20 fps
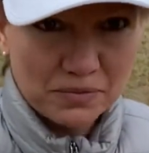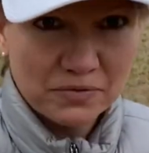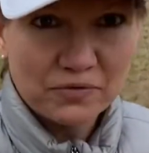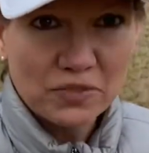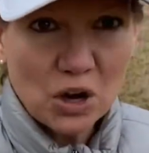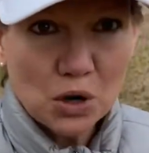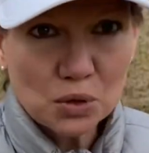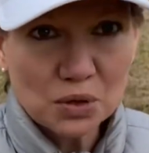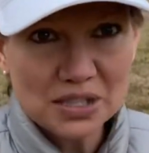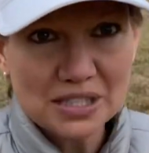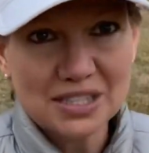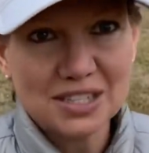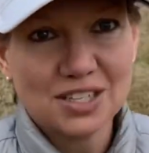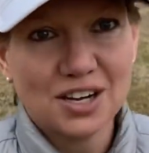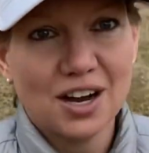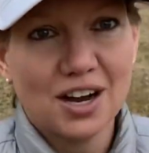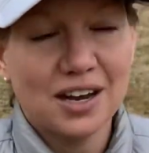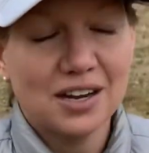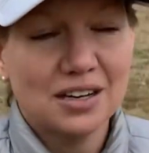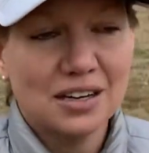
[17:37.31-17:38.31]
focused
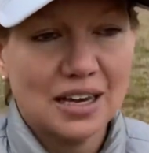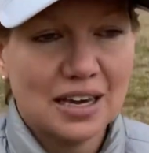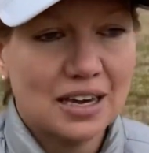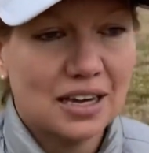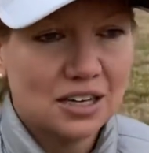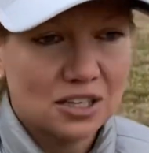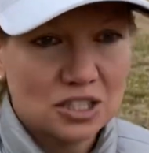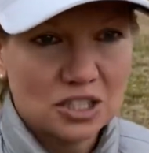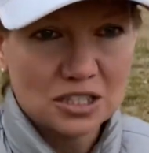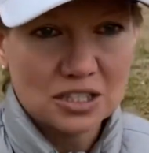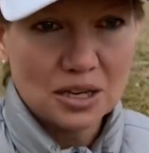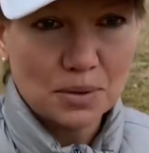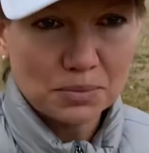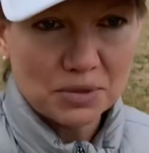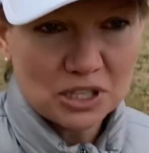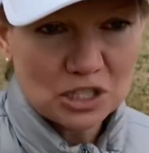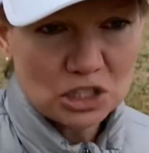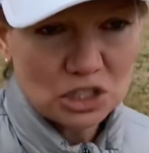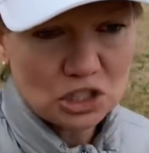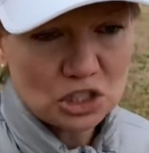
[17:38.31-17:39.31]
on and
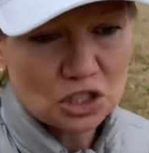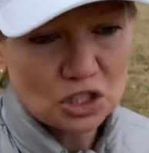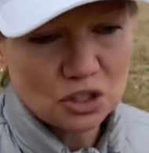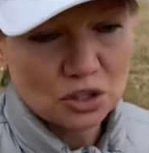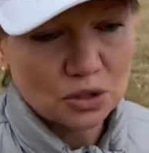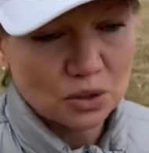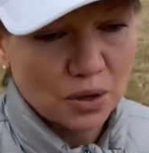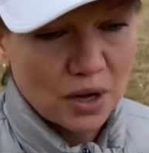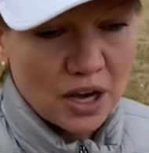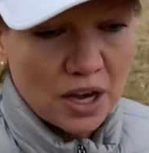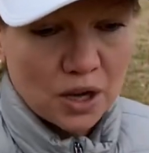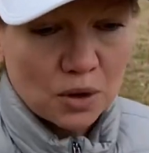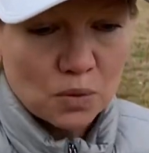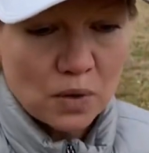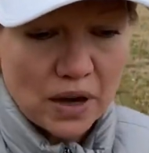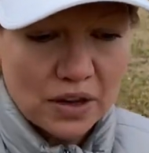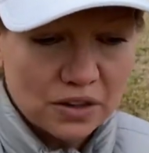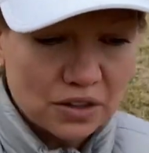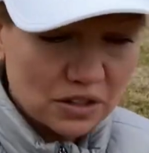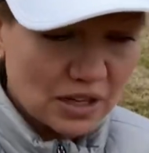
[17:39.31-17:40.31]
something to do,
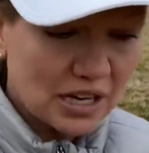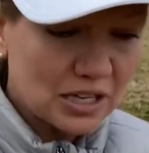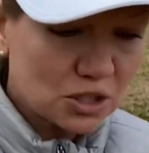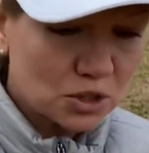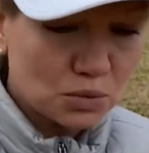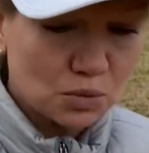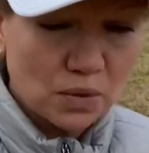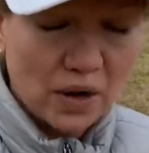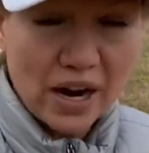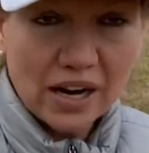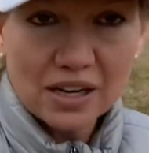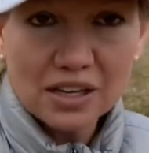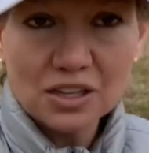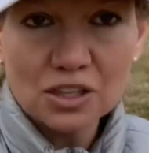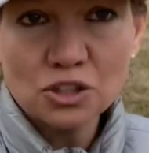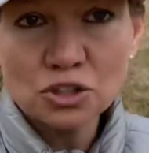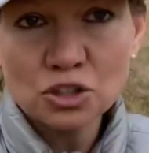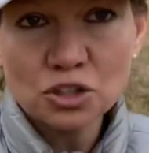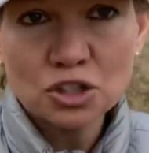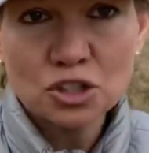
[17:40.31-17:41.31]
whether that's writing
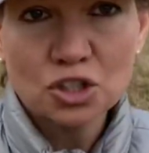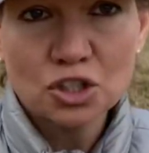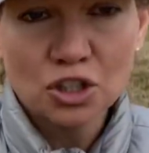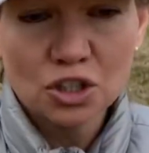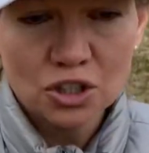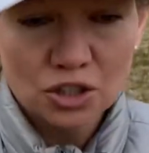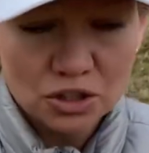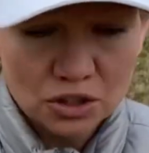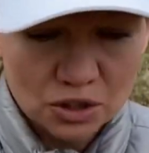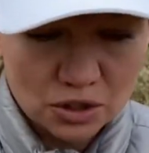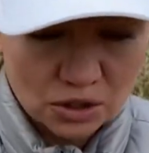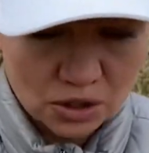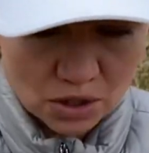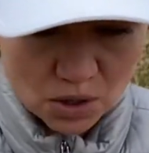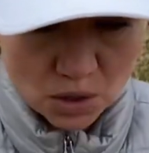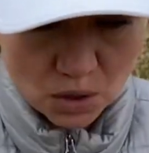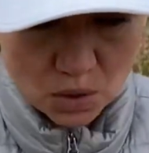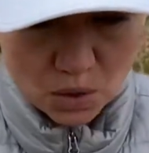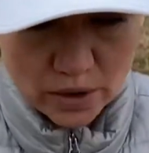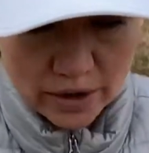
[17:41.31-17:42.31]
in your journal
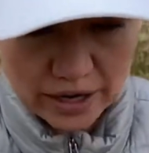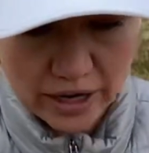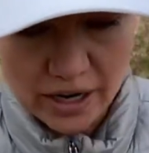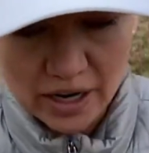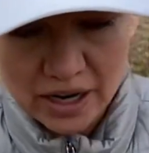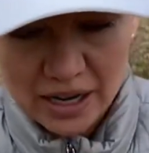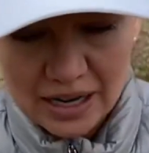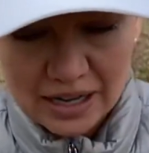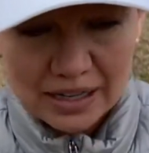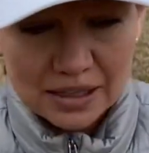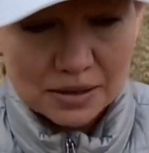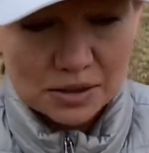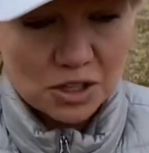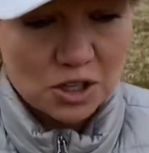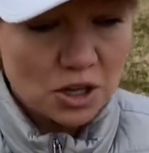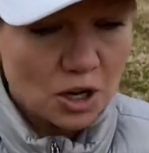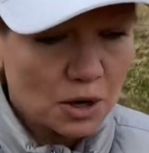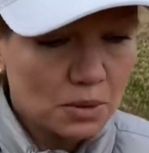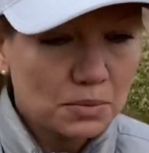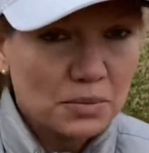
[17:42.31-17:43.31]
or, you
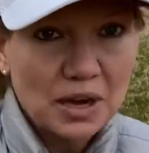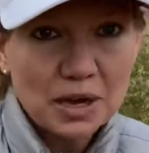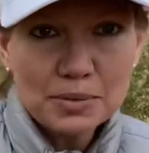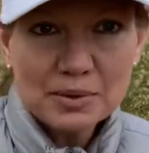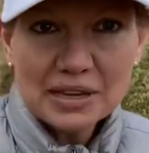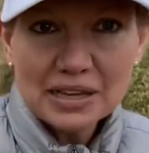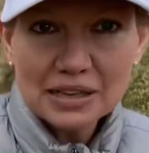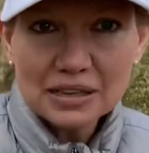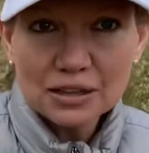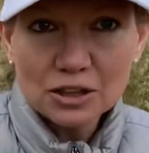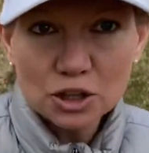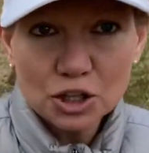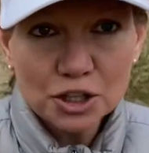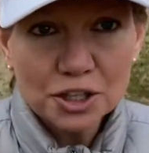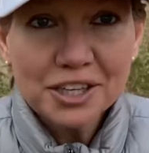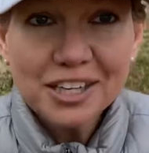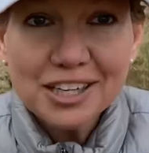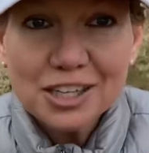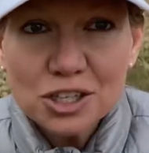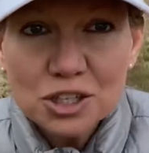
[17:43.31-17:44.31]
know, maybe
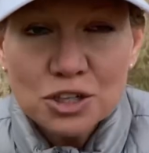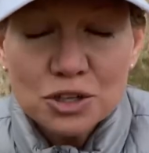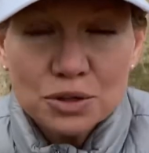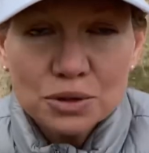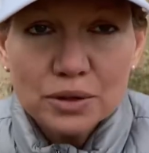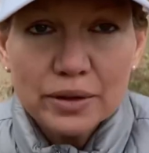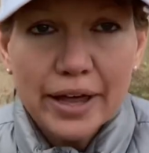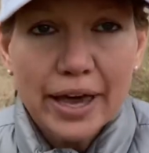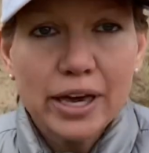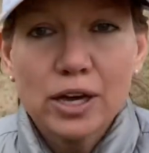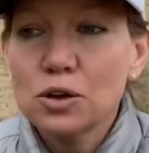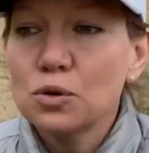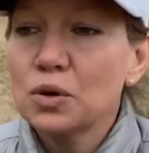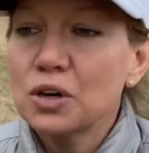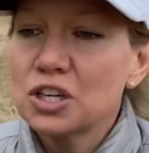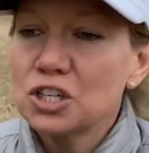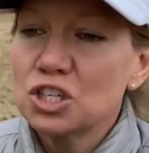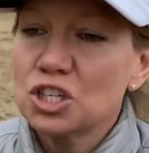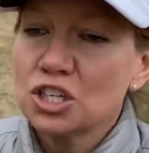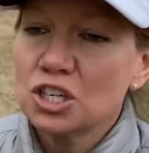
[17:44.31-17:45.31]
learning a new
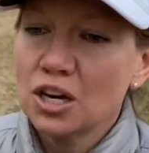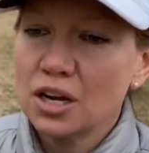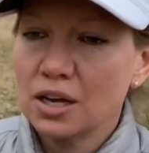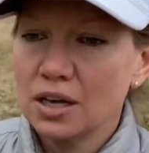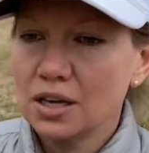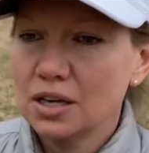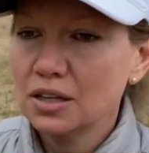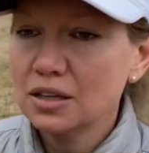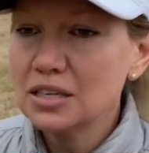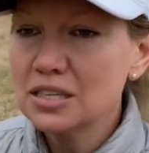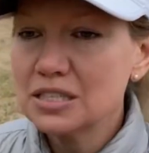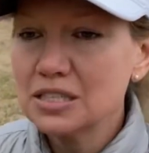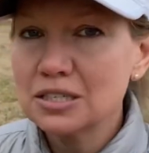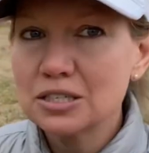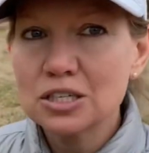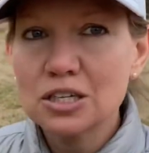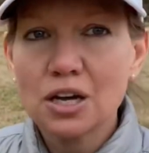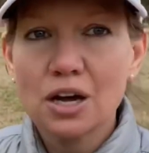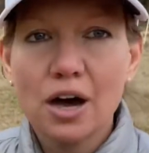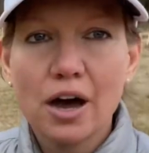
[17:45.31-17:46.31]
language,
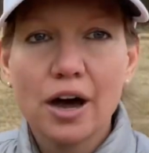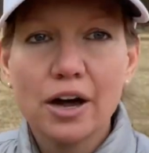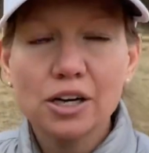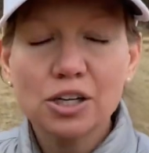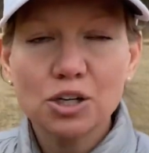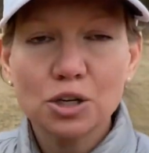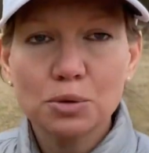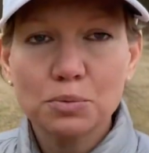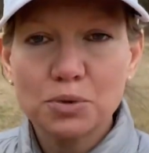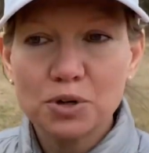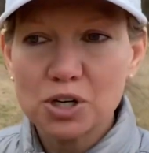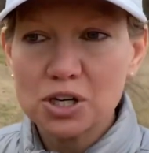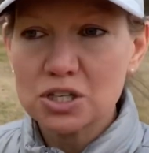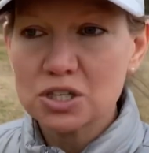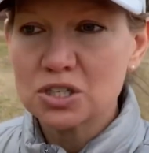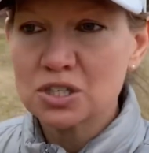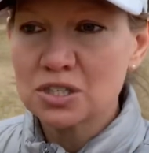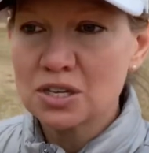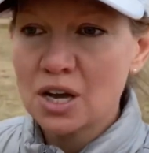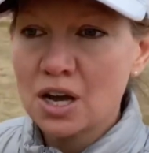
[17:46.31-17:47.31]
listen to
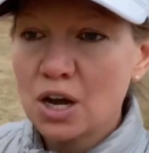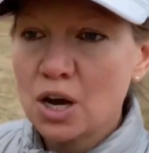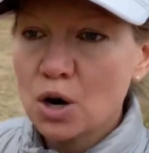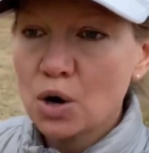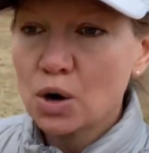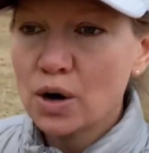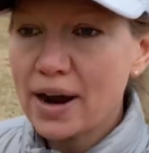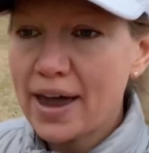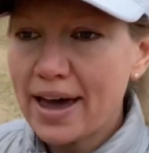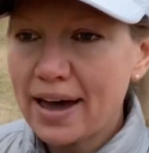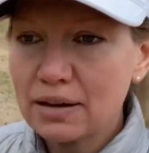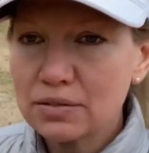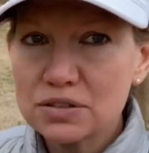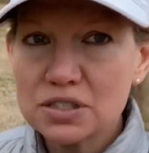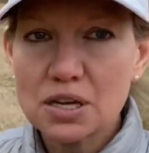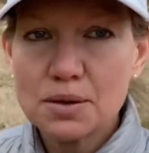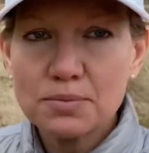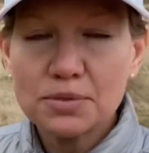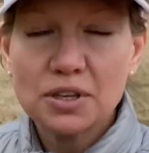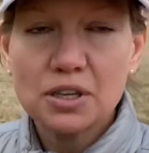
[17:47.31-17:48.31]
audiobooks, or have
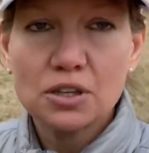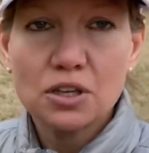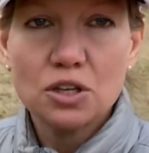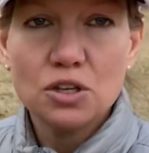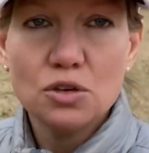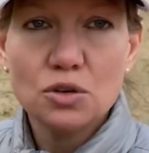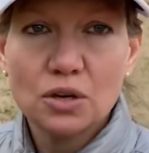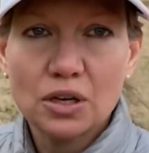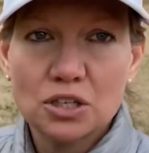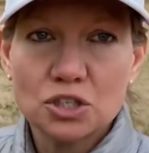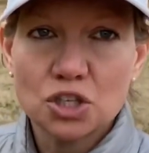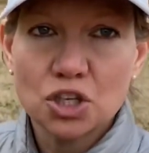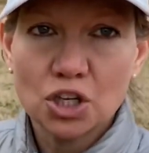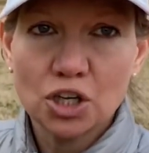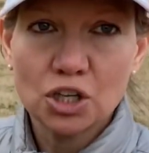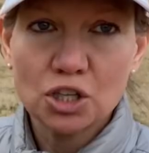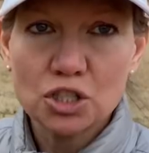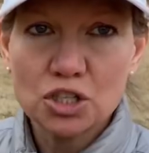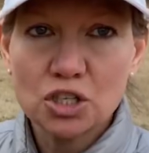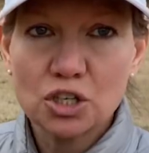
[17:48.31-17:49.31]
something that you can
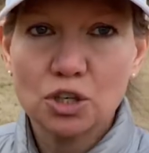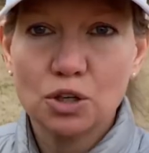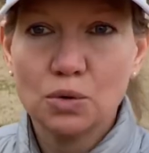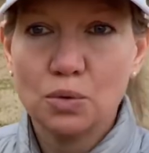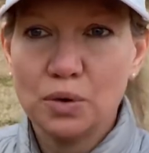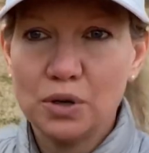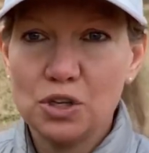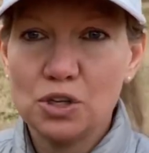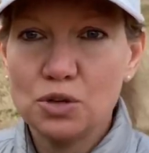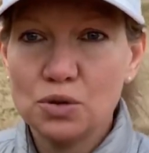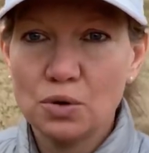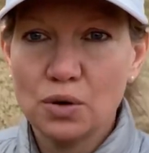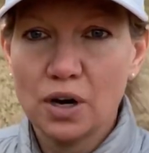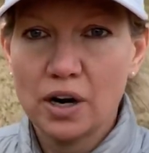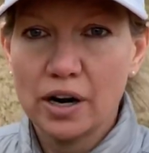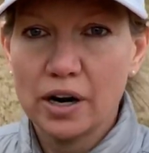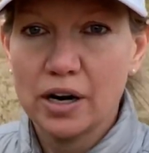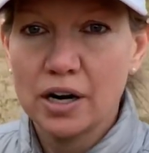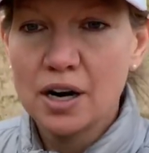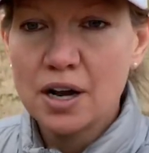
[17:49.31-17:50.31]
turn to when you
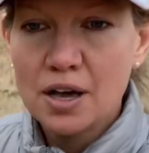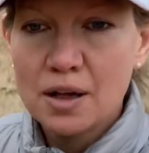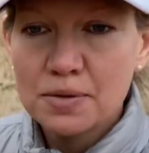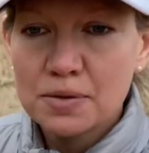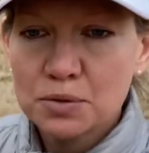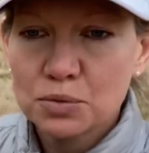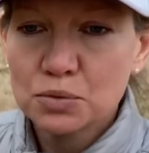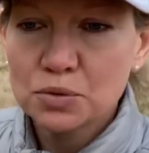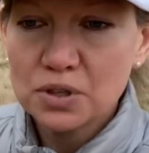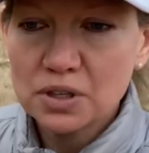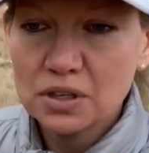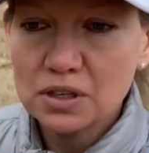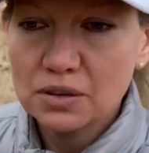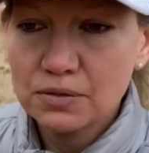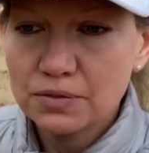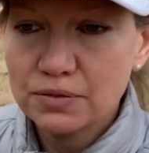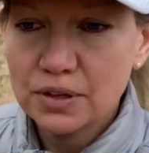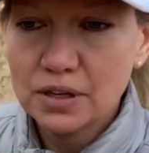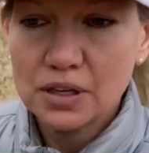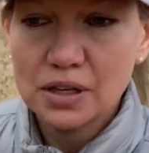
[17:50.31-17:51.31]
are really
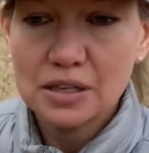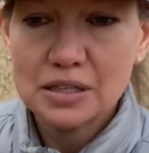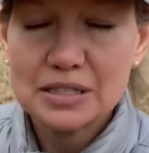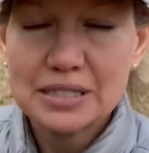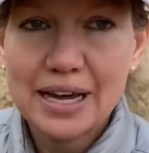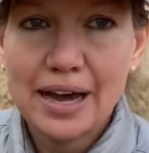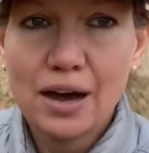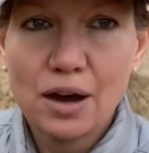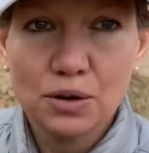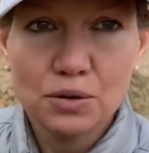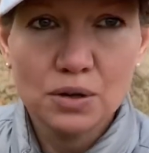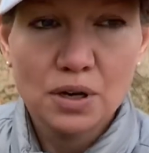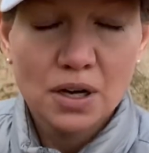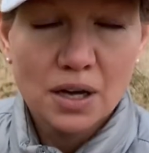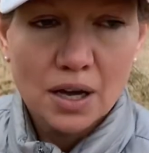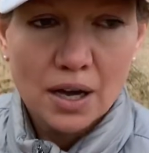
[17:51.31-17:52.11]
feeling down.